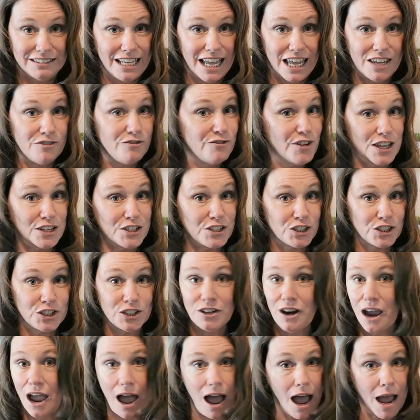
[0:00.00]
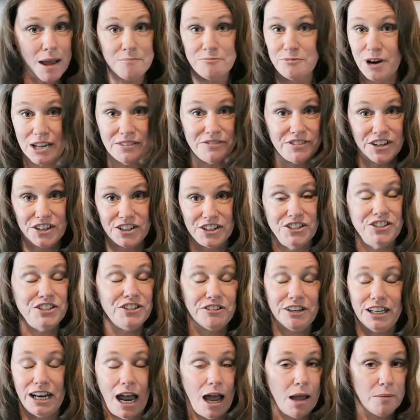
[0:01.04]
adventure, I'm right there to
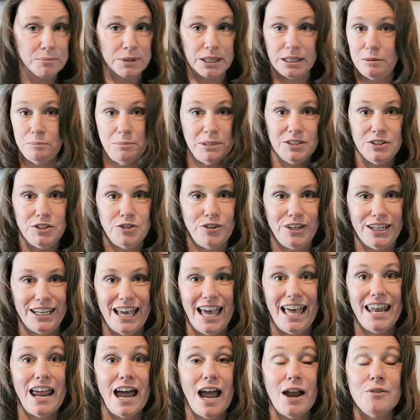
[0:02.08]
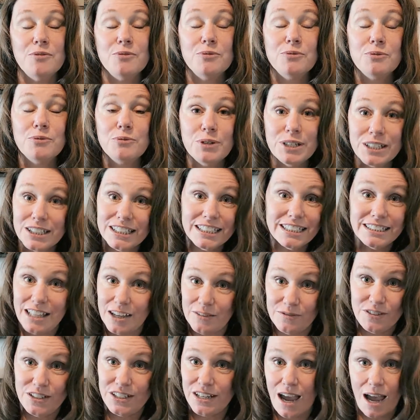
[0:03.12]
do it. I'm gonna be doing it. And I really
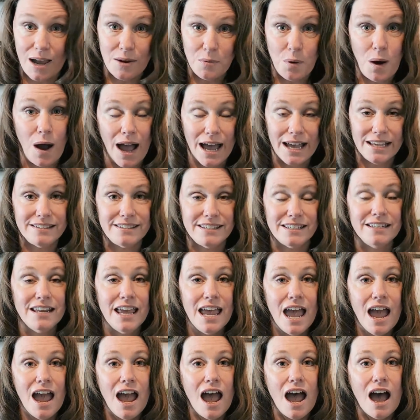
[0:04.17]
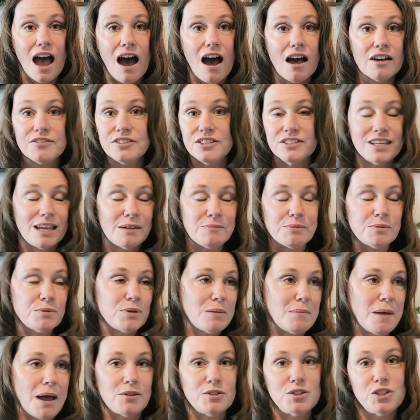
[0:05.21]
love DIYs, and oftentimes when
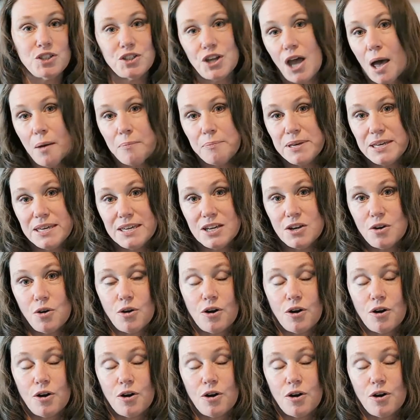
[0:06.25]
I'm out shopping